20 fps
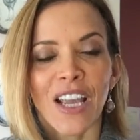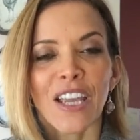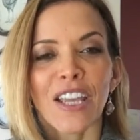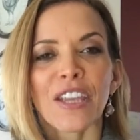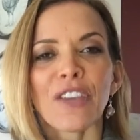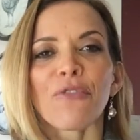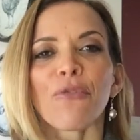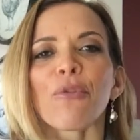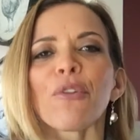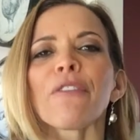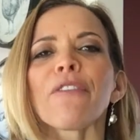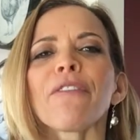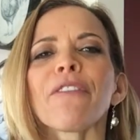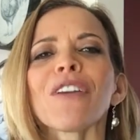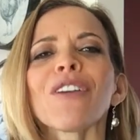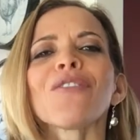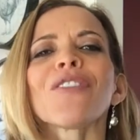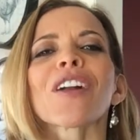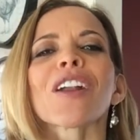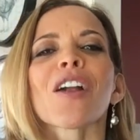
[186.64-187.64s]
If we
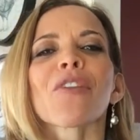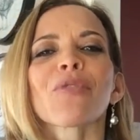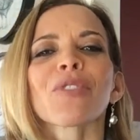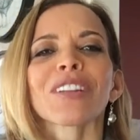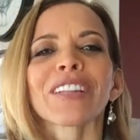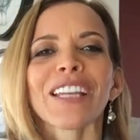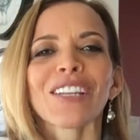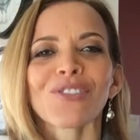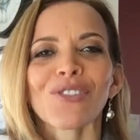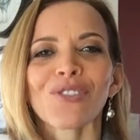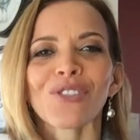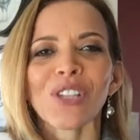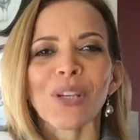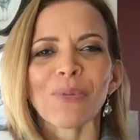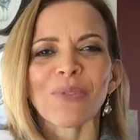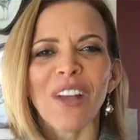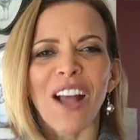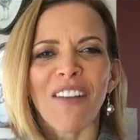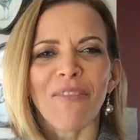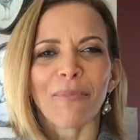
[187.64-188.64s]
feel that our
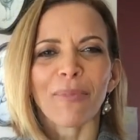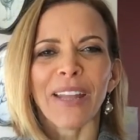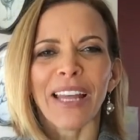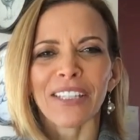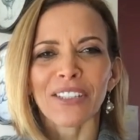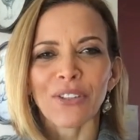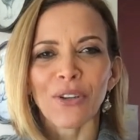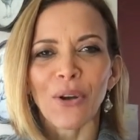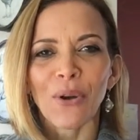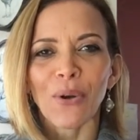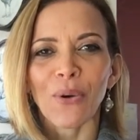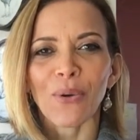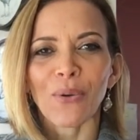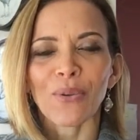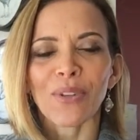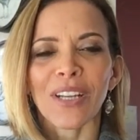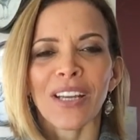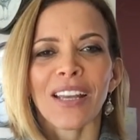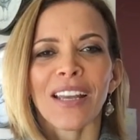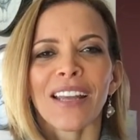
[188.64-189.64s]
relationships have
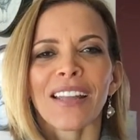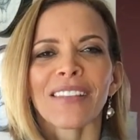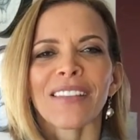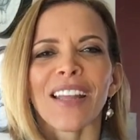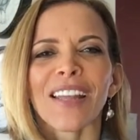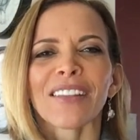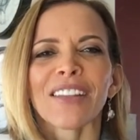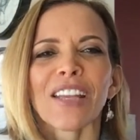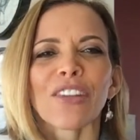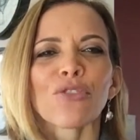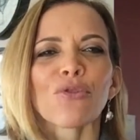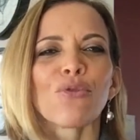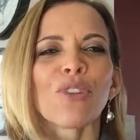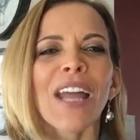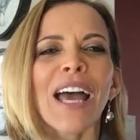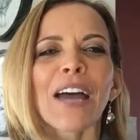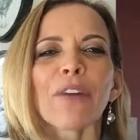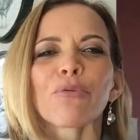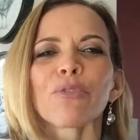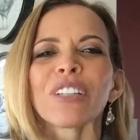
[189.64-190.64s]
plateaued, that you're
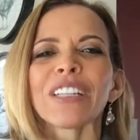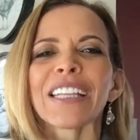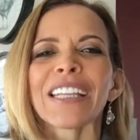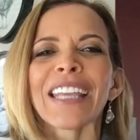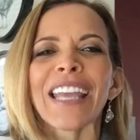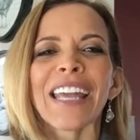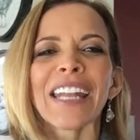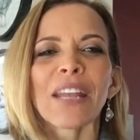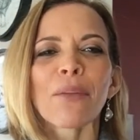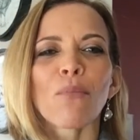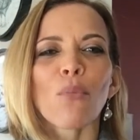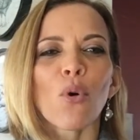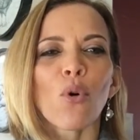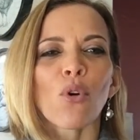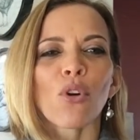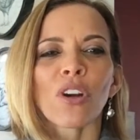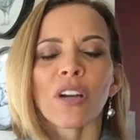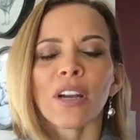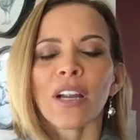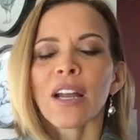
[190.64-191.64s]
not really getting
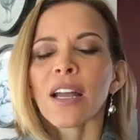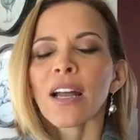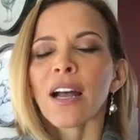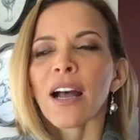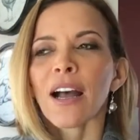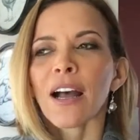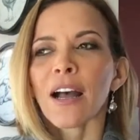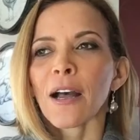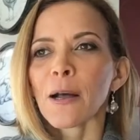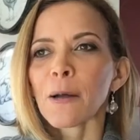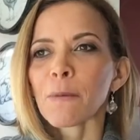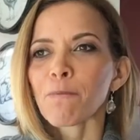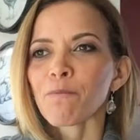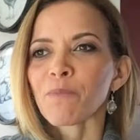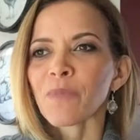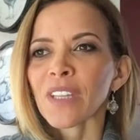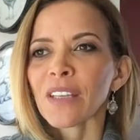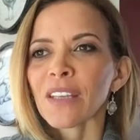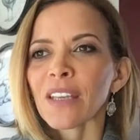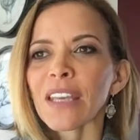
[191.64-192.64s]
more
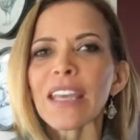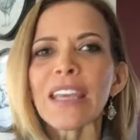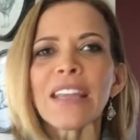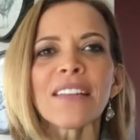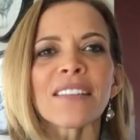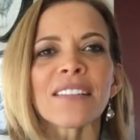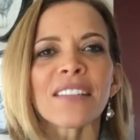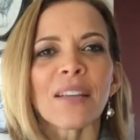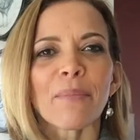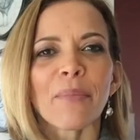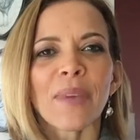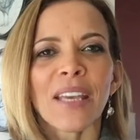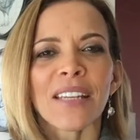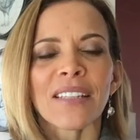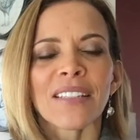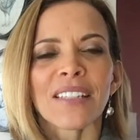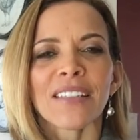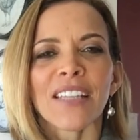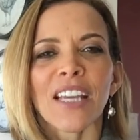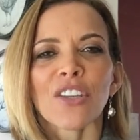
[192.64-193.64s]

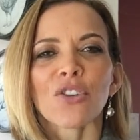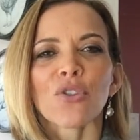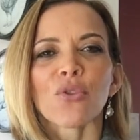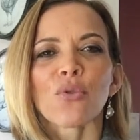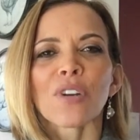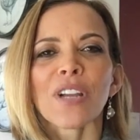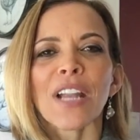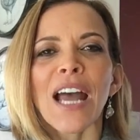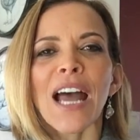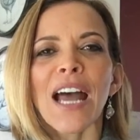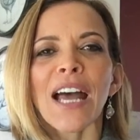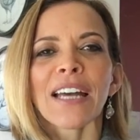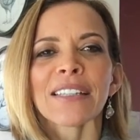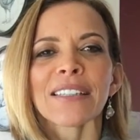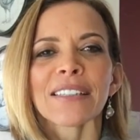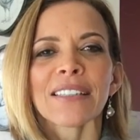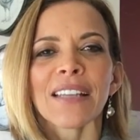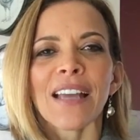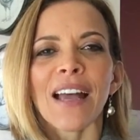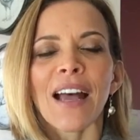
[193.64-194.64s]
intimate, that you're
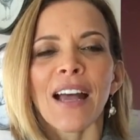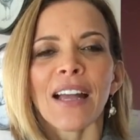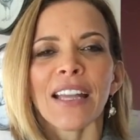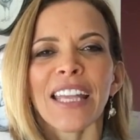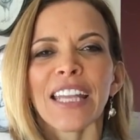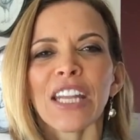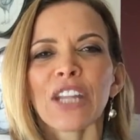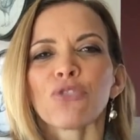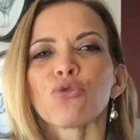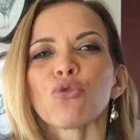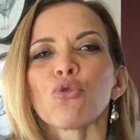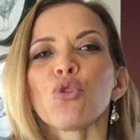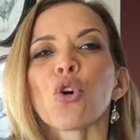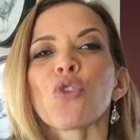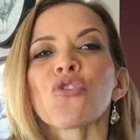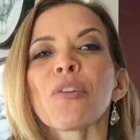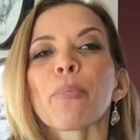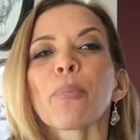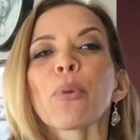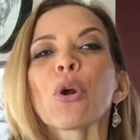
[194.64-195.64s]
not getting to know
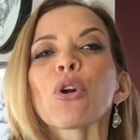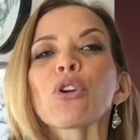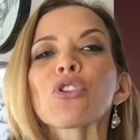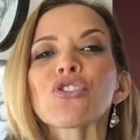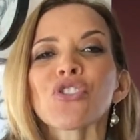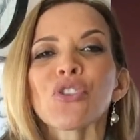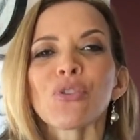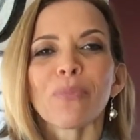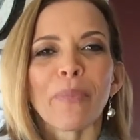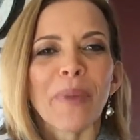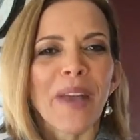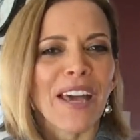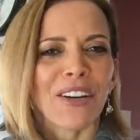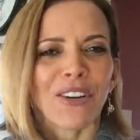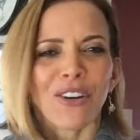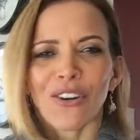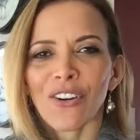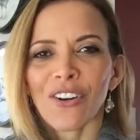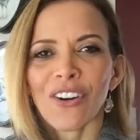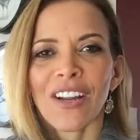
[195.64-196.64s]
the person
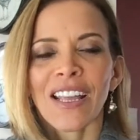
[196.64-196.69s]
better,